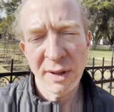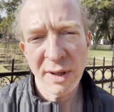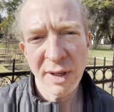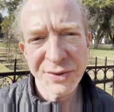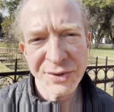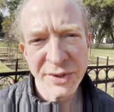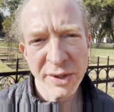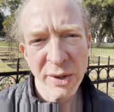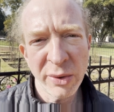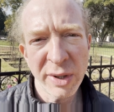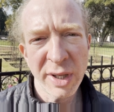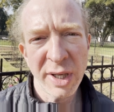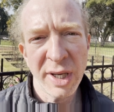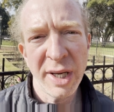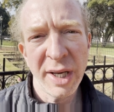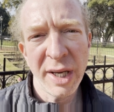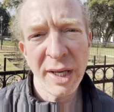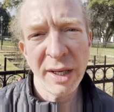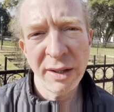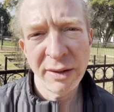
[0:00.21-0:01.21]
it's
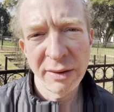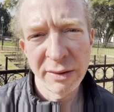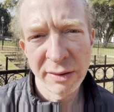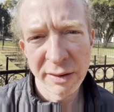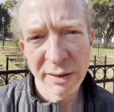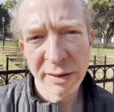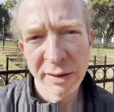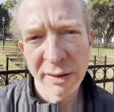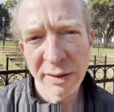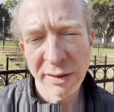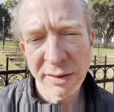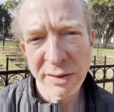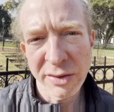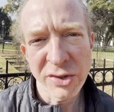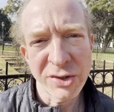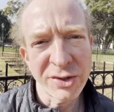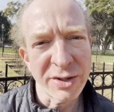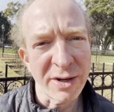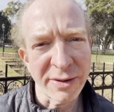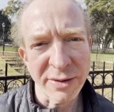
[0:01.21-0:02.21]
okay to
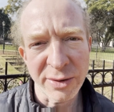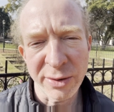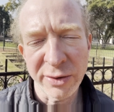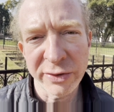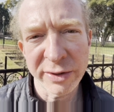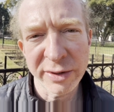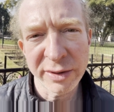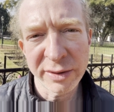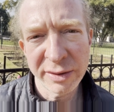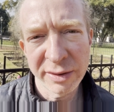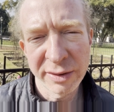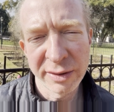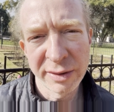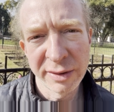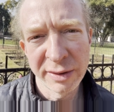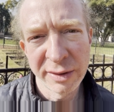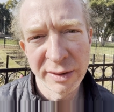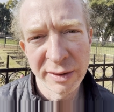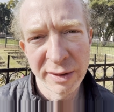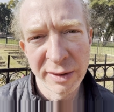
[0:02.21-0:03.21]
start over
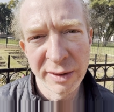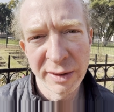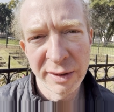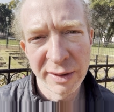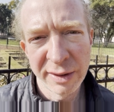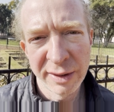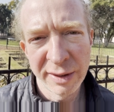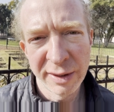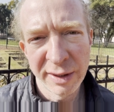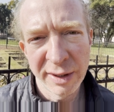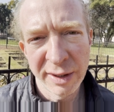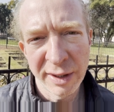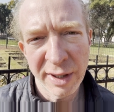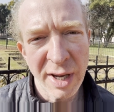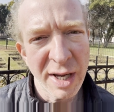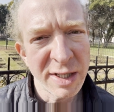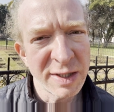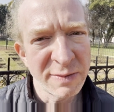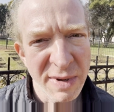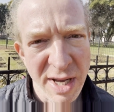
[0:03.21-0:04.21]

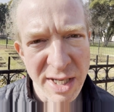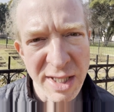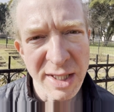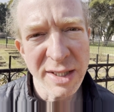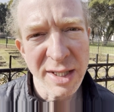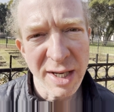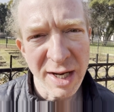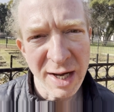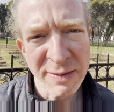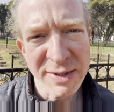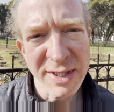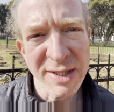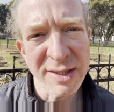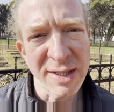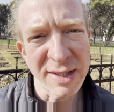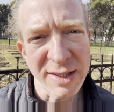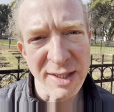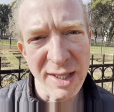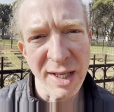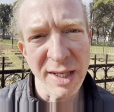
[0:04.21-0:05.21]
as many times as
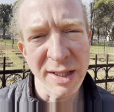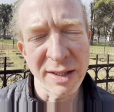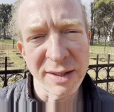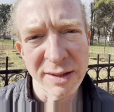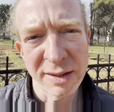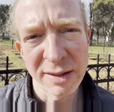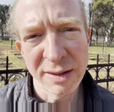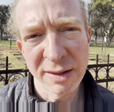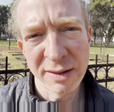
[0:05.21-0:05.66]
it takes.